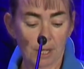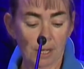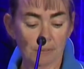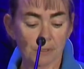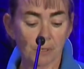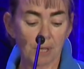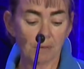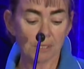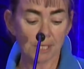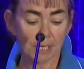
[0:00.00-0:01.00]
So we
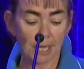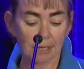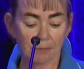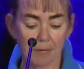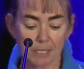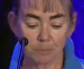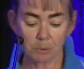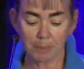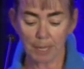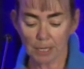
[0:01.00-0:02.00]
have a dedicated
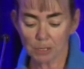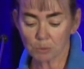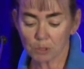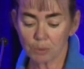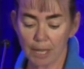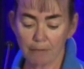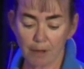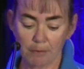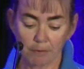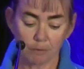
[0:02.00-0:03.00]
Facebook page, which we have
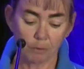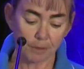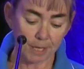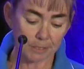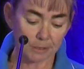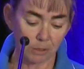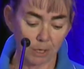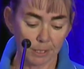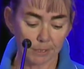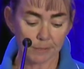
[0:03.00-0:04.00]
over 4,000
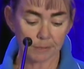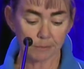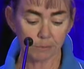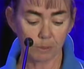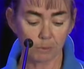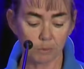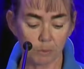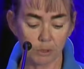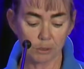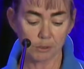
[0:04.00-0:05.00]
likes.
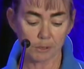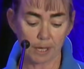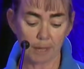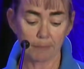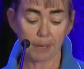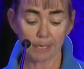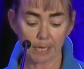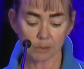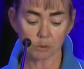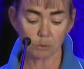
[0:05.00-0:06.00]
We use our
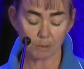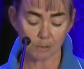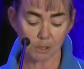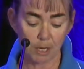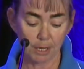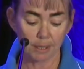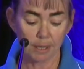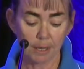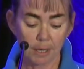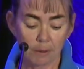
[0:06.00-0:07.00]
council website,
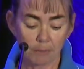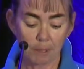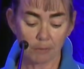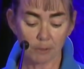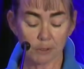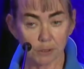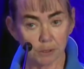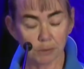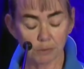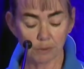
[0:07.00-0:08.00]
Pet
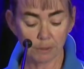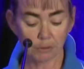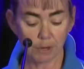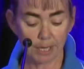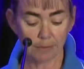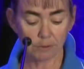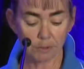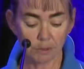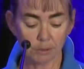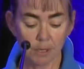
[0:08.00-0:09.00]
Rescue, a great avenue.